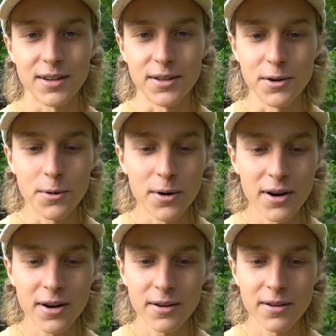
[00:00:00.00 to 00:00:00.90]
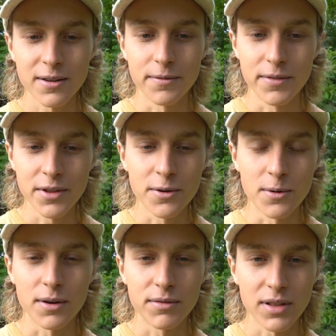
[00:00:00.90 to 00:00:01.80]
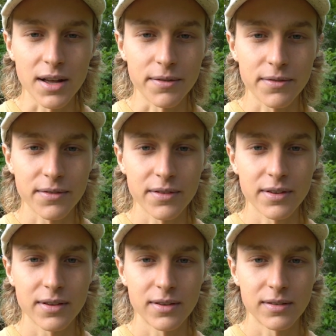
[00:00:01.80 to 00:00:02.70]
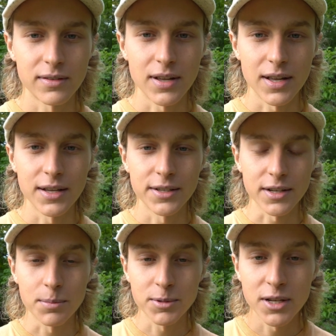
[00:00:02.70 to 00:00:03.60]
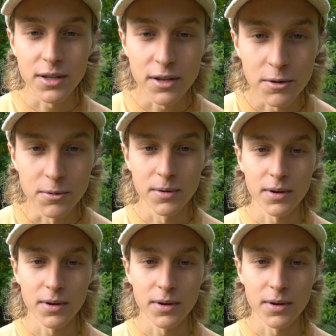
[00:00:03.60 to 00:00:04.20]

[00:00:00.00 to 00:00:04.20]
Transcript: Your view of life is up to you.